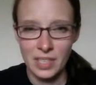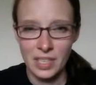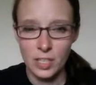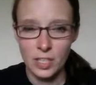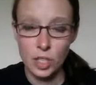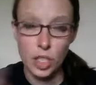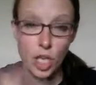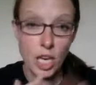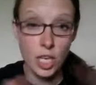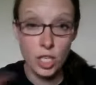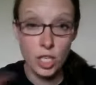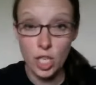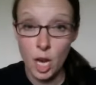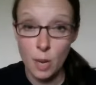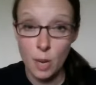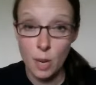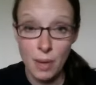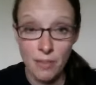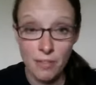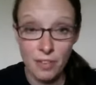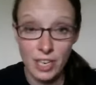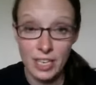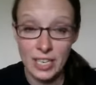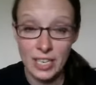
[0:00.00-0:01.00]
change it up
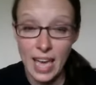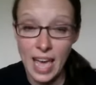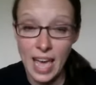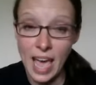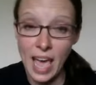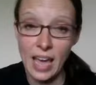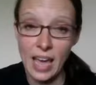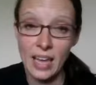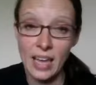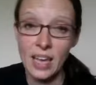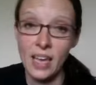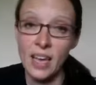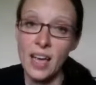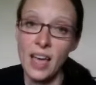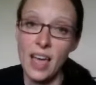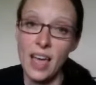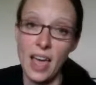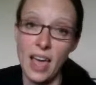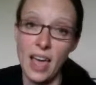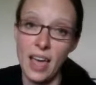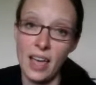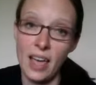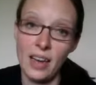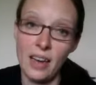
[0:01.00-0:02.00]
every day.
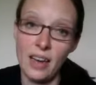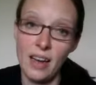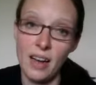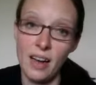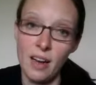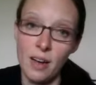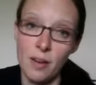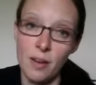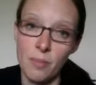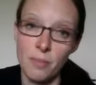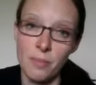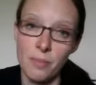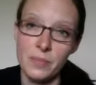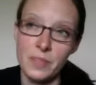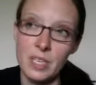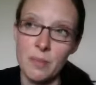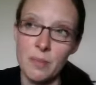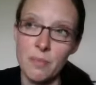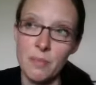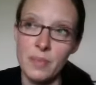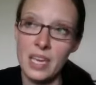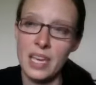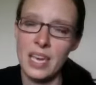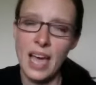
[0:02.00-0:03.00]
And
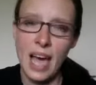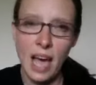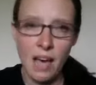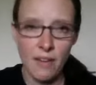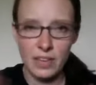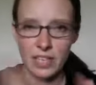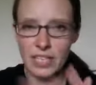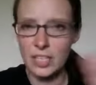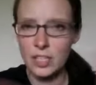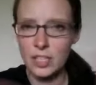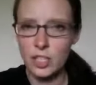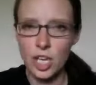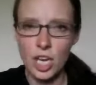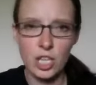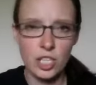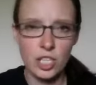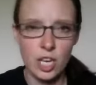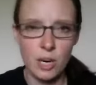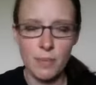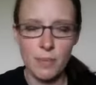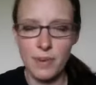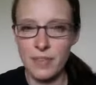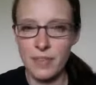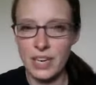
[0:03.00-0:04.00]
to me, having to change
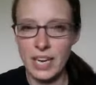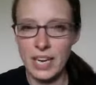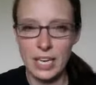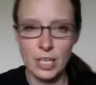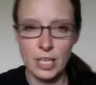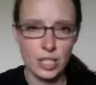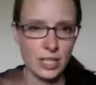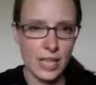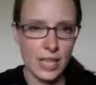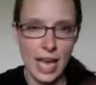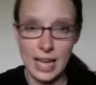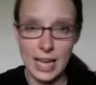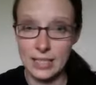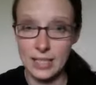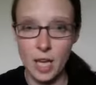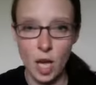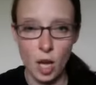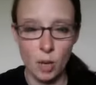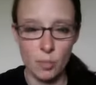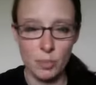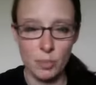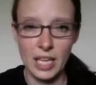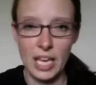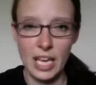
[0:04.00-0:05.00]
it up every day just adds
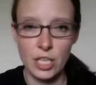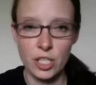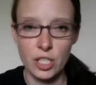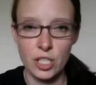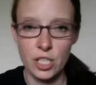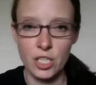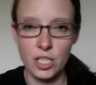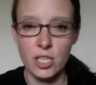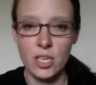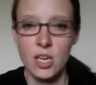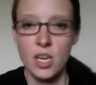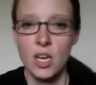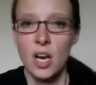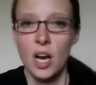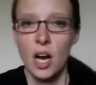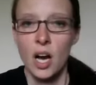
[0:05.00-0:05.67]
complication.